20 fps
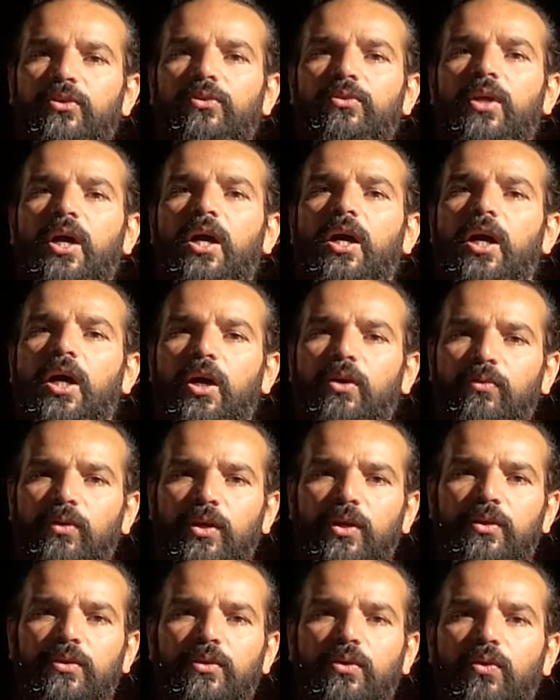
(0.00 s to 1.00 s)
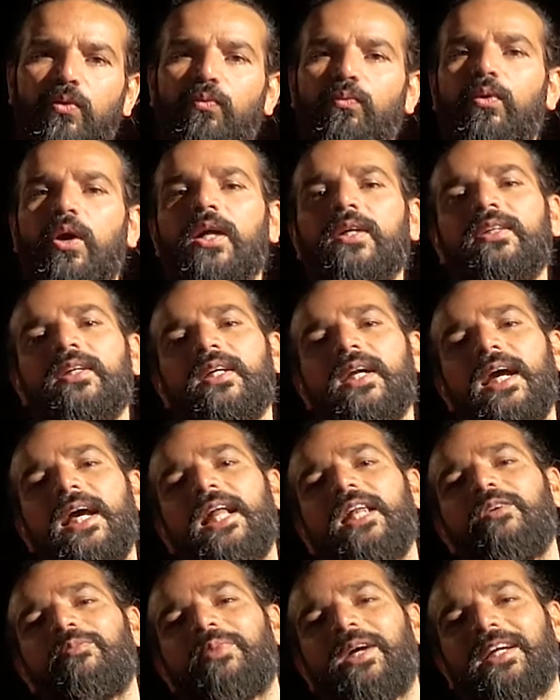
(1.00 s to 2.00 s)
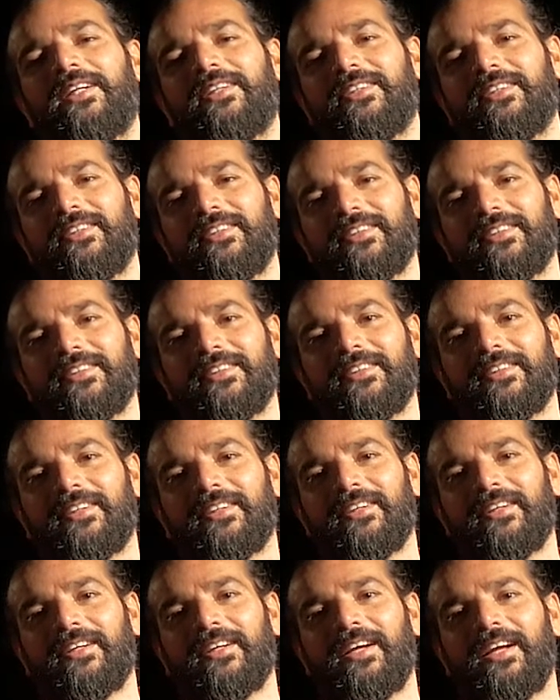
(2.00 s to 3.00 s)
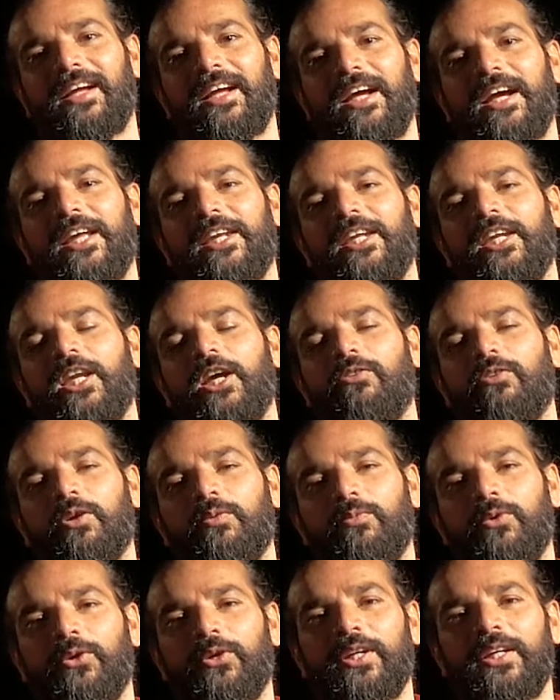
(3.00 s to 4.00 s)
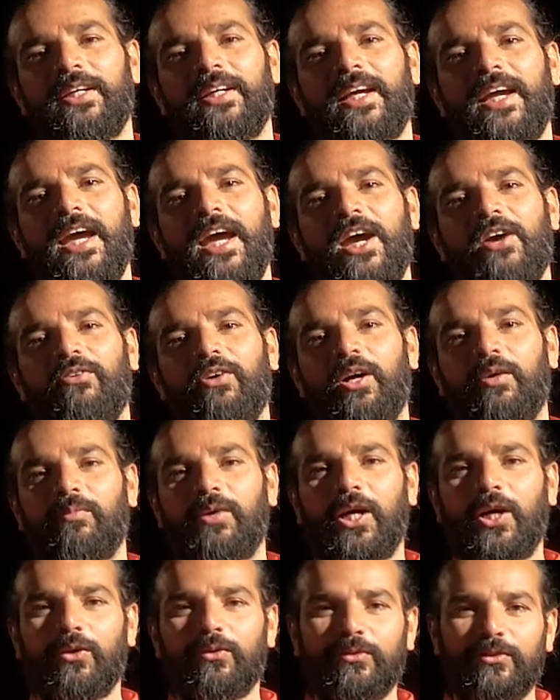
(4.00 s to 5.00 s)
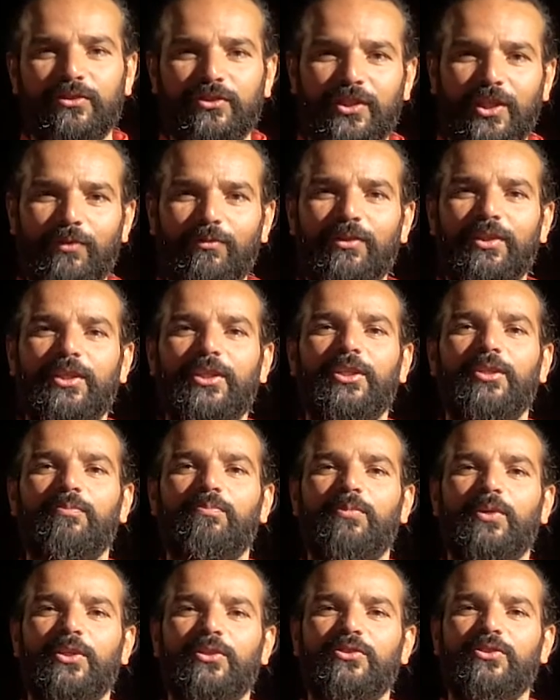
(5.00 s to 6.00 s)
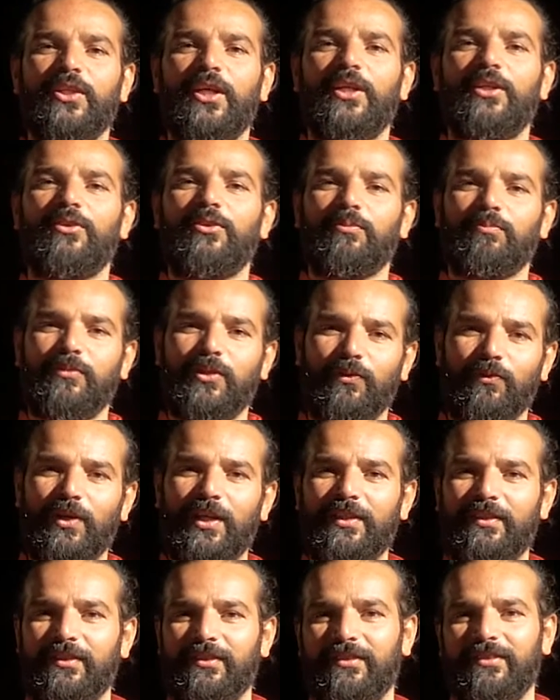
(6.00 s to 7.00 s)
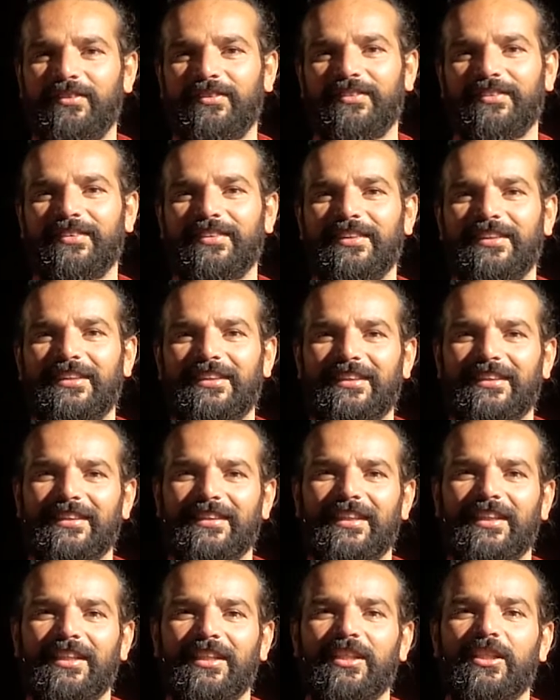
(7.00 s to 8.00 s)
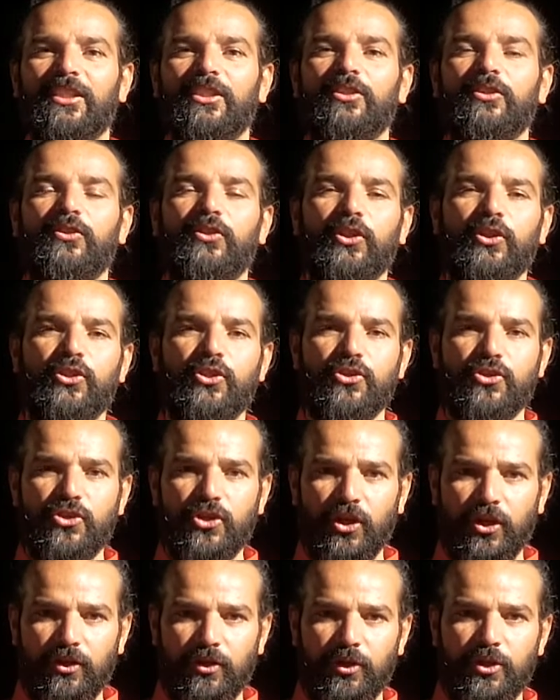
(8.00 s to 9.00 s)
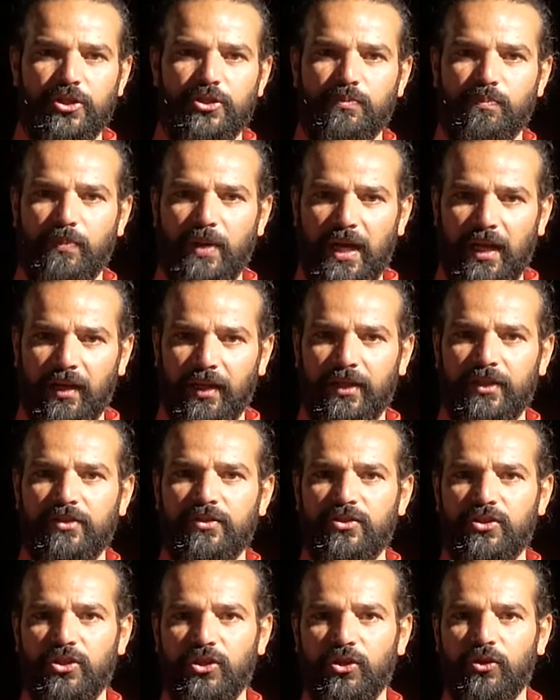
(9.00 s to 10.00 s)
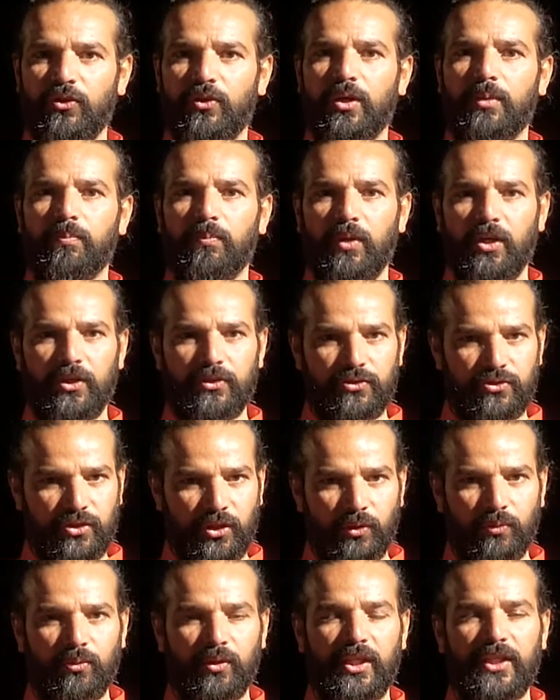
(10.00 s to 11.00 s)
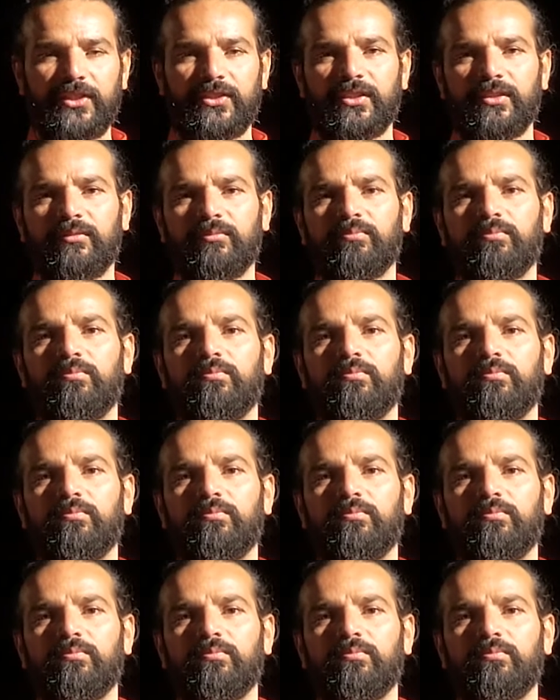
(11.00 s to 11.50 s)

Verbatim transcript: to our water element, and in our body have about 70% of the water. This chakra is balance your blood circulation.